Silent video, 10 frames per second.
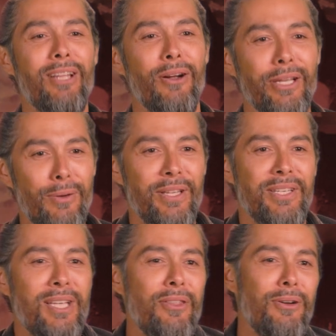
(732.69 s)
though, with the
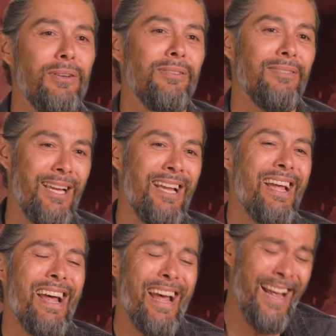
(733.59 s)
Southern
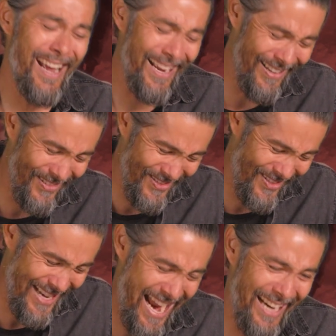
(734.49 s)

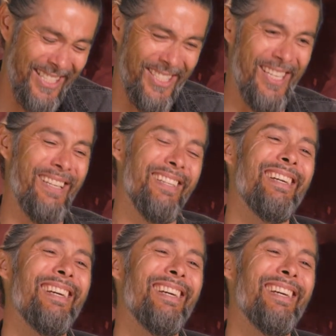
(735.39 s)
accent.